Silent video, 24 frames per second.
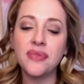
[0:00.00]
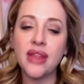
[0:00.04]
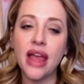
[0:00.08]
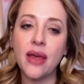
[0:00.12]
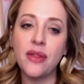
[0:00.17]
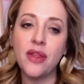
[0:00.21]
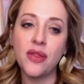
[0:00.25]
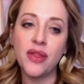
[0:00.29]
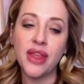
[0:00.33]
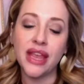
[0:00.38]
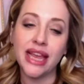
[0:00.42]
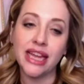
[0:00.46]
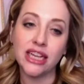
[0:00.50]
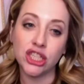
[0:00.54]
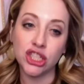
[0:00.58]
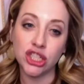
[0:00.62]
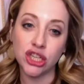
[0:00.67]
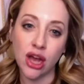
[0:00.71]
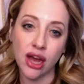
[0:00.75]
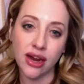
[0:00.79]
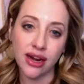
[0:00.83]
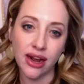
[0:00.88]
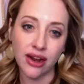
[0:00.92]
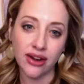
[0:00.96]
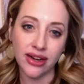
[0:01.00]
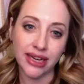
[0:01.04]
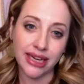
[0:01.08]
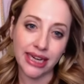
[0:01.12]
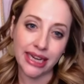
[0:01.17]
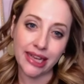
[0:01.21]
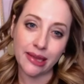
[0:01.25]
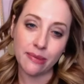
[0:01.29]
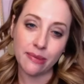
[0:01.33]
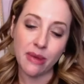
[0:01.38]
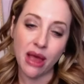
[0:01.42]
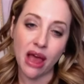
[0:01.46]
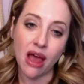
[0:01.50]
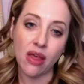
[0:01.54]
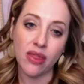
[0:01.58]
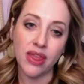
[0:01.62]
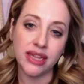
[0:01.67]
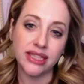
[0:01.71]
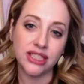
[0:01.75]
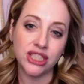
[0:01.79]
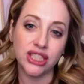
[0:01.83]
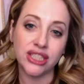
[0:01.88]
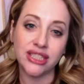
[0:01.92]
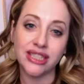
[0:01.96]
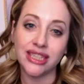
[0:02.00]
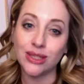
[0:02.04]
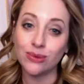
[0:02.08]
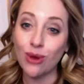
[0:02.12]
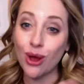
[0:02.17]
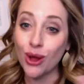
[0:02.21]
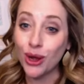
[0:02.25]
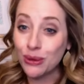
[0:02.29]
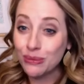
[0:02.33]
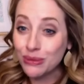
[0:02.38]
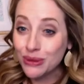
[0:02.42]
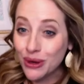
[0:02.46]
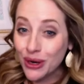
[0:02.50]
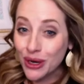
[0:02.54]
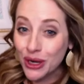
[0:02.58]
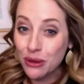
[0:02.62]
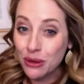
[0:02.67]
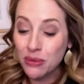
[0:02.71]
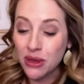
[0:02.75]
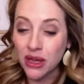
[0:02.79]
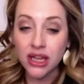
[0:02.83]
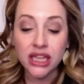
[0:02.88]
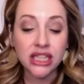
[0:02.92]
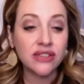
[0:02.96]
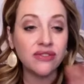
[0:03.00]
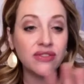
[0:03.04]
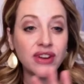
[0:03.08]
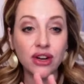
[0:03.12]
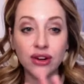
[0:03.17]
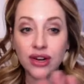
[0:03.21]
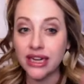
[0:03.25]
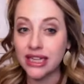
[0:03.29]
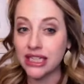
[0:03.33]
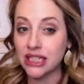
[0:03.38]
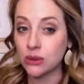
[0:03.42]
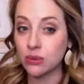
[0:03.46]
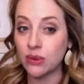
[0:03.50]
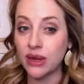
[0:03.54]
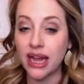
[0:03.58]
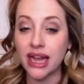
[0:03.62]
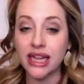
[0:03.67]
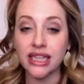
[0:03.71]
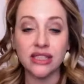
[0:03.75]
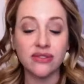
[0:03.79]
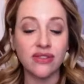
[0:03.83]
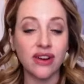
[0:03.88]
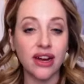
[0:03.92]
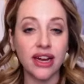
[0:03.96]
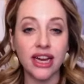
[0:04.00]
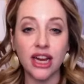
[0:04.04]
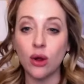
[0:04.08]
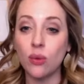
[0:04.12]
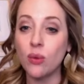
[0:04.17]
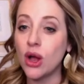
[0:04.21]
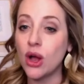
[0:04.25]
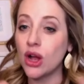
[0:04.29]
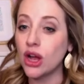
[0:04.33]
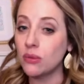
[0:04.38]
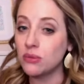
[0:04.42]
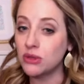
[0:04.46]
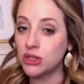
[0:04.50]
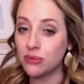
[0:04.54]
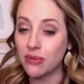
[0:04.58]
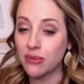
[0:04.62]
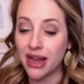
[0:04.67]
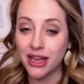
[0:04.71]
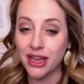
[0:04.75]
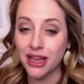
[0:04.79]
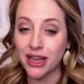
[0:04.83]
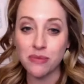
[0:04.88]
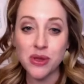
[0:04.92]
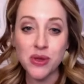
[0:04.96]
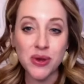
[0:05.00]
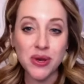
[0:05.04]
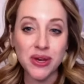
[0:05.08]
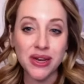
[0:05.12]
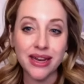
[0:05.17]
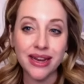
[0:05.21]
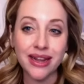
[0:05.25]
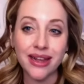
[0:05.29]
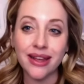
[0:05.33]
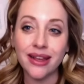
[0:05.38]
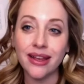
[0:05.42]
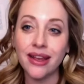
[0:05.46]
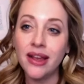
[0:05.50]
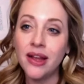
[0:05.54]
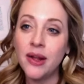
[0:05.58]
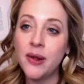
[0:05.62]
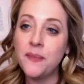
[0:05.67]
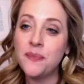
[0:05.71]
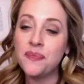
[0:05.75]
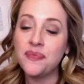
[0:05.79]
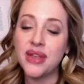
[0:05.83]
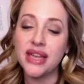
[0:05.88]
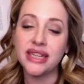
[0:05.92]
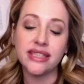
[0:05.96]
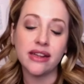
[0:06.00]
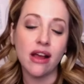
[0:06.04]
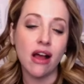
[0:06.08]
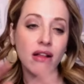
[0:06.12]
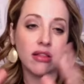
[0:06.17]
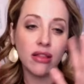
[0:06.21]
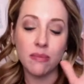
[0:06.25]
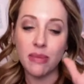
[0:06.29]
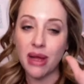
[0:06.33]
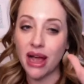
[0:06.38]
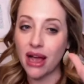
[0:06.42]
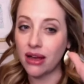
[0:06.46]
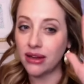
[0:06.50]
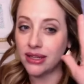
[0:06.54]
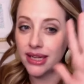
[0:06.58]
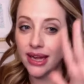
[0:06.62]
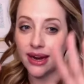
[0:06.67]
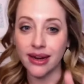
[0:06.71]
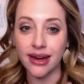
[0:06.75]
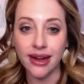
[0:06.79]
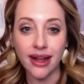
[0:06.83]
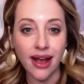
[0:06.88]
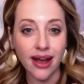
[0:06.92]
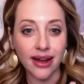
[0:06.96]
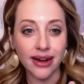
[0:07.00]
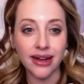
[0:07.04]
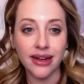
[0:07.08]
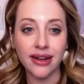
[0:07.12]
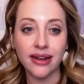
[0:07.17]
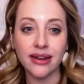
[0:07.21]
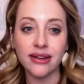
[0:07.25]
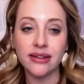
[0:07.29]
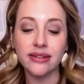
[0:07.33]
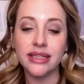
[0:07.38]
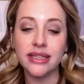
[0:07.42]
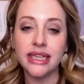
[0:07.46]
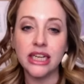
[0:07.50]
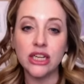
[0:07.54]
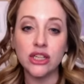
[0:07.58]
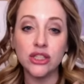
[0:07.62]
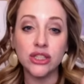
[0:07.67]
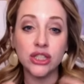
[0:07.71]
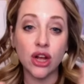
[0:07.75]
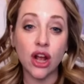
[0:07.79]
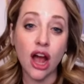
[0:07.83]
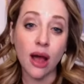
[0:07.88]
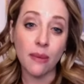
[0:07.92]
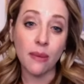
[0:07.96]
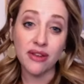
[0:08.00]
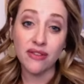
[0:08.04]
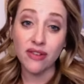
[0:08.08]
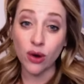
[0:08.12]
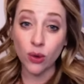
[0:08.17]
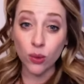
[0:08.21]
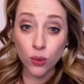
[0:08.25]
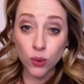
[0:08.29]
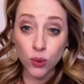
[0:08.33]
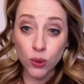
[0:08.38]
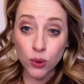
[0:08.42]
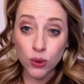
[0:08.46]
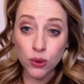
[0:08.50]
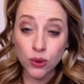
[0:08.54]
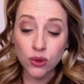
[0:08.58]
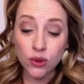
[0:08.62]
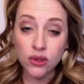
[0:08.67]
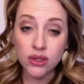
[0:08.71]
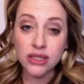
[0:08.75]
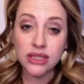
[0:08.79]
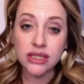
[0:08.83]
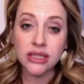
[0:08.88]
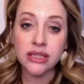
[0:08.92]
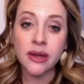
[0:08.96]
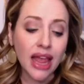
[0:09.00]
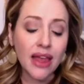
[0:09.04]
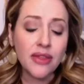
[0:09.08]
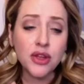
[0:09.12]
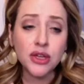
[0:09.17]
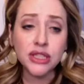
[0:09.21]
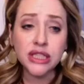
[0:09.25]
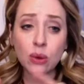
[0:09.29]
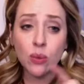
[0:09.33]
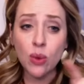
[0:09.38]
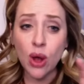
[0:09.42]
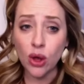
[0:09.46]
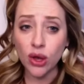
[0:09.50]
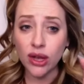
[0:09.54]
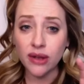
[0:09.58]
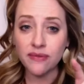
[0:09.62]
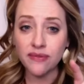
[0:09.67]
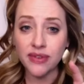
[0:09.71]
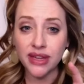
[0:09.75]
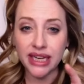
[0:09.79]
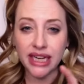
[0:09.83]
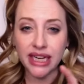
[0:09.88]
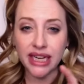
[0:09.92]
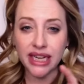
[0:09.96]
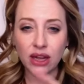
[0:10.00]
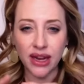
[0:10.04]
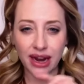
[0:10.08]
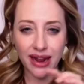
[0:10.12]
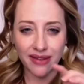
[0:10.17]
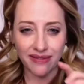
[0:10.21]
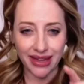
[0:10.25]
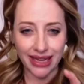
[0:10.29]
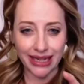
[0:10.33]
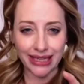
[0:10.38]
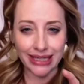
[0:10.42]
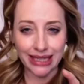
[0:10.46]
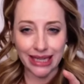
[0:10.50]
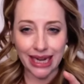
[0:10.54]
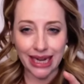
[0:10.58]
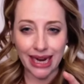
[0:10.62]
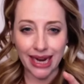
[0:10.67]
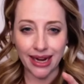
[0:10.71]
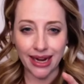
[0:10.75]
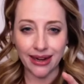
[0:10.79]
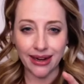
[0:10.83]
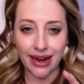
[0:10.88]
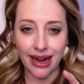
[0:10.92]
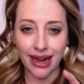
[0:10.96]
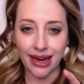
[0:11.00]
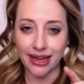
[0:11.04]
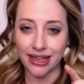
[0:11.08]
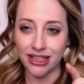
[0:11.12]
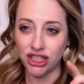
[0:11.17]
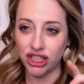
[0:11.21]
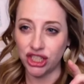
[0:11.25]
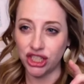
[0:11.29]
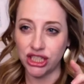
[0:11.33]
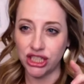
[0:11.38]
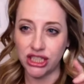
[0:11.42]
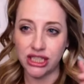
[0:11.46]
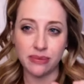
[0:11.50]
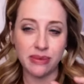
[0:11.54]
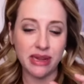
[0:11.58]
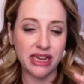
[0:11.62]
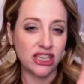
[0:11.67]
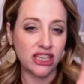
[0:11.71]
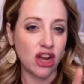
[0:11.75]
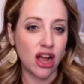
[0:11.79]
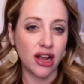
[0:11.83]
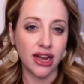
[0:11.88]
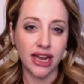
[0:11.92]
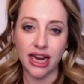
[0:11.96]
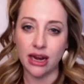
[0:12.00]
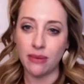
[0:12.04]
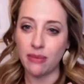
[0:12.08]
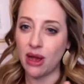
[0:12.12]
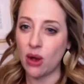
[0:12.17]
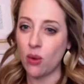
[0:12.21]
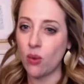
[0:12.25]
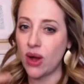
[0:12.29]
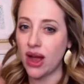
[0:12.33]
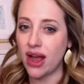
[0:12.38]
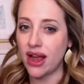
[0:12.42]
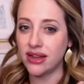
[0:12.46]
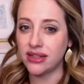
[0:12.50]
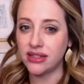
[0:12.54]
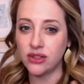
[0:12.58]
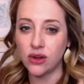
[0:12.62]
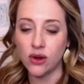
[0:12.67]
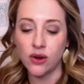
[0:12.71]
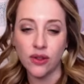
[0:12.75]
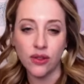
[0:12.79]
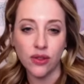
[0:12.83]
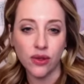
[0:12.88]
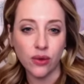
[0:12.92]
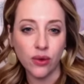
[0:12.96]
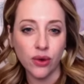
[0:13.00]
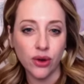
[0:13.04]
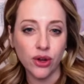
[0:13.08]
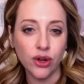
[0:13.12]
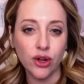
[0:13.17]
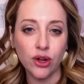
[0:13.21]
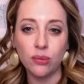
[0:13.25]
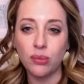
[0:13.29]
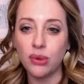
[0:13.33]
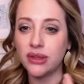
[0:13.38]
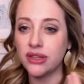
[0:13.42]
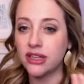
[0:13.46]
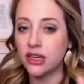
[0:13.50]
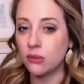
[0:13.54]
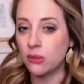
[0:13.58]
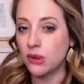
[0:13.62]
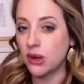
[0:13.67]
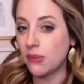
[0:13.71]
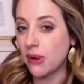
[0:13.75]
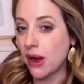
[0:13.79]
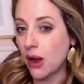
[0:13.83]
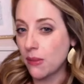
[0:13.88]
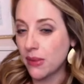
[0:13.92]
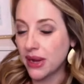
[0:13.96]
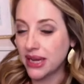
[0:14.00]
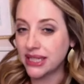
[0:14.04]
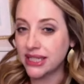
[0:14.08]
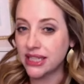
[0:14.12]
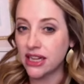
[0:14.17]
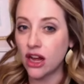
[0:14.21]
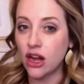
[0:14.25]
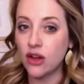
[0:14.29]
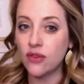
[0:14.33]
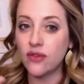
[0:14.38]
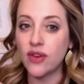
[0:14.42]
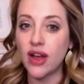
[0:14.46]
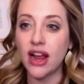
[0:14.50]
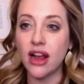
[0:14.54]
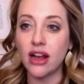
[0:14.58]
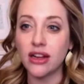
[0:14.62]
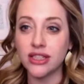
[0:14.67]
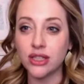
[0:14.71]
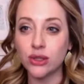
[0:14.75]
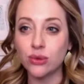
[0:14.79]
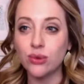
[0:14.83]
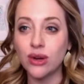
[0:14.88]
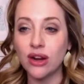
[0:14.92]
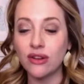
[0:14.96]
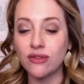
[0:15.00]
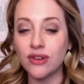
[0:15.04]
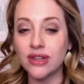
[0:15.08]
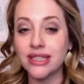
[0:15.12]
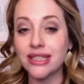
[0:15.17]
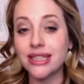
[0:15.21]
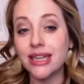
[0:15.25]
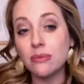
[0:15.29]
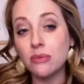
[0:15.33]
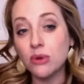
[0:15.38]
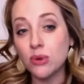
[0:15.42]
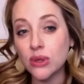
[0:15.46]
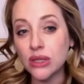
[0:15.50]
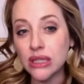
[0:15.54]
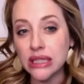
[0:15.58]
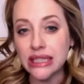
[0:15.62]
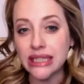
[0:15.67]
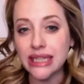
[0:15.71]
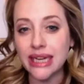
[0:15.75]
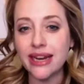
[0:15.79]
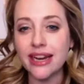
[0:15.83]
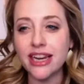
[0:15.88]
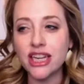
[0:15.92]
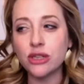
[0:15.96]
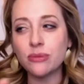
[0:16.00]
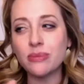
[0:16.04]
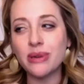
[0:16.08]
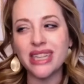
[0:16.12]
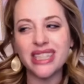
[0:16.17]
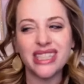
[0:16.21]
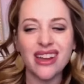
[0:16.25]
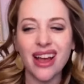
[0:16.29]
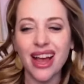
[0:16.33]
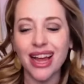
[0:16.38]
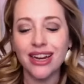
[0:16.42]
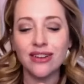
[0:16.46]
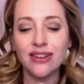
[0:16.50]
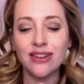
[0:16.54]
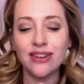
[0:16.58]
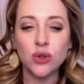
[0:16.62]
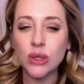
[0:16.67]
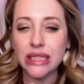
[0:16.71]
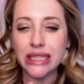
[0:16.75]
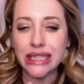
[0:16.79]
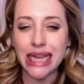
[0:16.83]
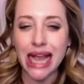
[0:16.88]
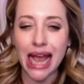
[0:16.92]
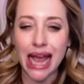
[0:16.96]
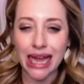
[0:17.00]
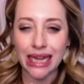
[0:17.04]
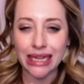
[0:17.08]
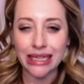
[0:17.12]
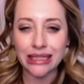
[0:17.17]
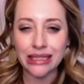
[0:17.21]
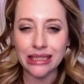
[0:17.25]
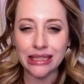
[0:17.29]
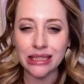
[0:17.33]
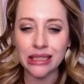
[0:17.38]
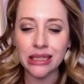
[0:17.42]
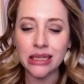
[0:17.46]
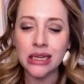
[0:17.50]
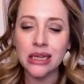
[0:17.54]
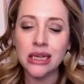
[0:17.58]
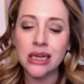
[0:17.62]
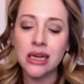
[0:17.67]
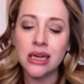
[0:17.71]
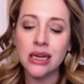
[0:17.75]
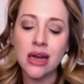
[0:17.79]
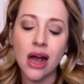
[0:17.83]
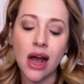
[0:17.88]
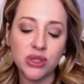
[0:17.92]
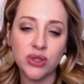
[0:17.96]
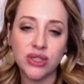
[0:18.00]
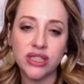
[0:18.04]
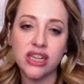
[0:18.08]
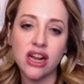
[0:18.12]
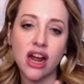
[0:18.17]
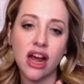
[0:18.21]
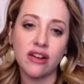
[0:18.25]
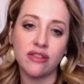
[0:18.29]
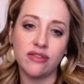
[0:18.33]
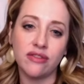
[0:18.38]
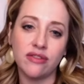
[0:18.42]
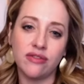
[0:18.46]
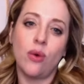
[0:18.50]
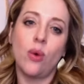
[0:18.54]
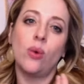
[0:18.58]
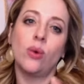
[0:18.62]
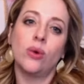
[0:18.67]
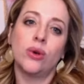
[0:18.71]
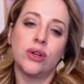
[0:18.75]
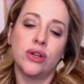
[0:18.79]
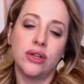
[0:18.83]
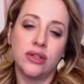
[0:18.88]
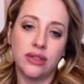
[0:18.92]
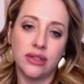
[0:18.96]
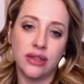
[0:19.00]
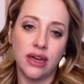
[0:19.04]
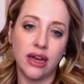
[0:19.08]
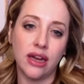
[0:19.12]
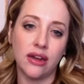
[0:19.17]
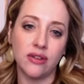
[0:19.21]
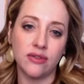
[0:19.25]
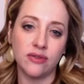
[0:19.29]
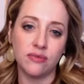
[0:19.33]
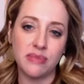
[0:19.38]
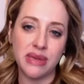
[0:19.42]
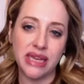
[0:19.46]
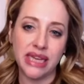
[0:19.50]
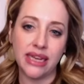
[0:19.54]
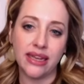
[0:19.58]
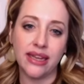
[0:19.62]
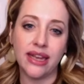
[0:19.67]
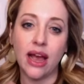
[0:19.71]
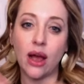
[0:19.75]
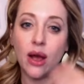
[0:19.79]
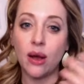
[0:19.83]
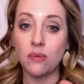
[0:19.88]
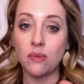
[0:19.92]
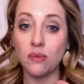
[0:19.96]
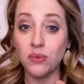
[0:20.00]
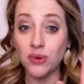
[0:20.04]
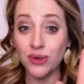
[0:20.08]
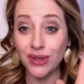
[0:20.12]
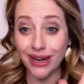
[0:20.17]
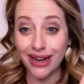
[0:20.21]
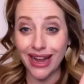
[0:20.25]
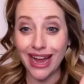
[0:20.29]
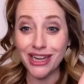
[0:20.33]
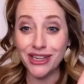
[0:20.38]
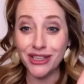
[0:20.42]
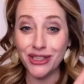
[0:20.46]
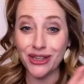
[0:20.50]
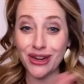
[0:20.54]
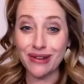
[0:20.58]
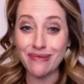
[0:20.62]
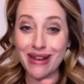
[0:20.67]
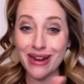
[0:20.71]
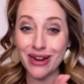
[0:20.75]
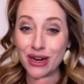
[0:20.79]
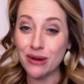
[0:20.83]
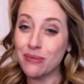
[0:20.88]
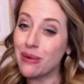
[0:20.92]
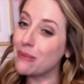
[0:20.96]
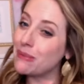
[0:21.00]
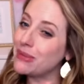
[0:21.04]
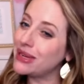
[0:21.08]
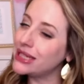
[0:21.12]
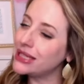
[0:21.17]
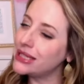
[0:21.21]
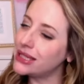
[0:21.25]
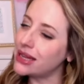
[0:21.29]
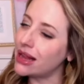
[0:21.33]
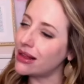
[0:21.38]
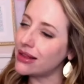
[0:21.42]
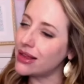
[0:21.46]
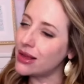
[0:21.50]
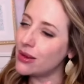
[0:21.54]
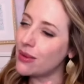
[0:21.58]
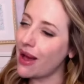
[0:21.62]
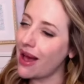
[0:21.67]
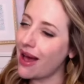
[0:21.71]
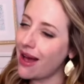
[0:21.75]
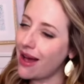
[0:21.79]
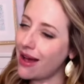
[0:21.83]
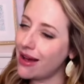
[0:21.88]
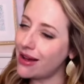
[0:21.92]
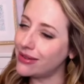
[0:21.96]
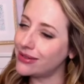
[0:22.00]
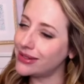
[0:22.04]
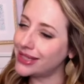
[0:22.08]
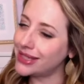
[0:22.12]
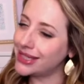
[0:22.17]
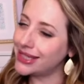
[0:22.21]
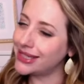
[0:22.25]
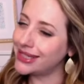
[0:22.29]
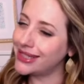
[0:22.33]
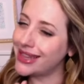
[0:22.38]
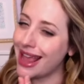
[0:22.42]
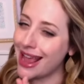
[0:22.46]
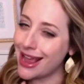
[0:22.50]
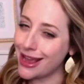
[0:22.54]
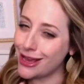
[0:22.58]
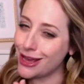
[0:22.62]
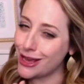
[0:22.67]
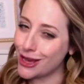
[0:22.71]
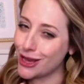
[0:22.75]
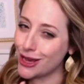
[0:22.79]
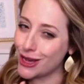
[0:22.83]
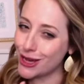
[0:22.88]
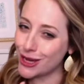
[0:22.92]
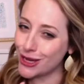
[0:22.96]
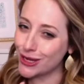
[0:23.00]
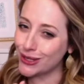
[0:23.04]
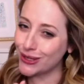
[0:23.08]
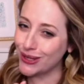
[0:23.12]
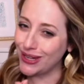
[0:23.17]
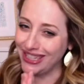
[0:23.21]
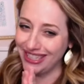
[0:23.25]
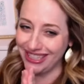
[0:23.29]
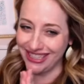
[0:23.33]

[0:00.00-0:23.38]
And then they get shot out an email that just says, welcome to our community. It's very sweet. It's very, you know, welcome to my community. It's all about yada yada. Here's a copy of our rules. And there's a welcome video that I've inlaid, and it's just me talking about why I started the group, a little bit about myself. I also referenced I'm a real estate agent, but it's kind of towards the end. So it's not forward of me. Yeah, I'm glad you joined my group. I'm going to sell you a house. Thank you.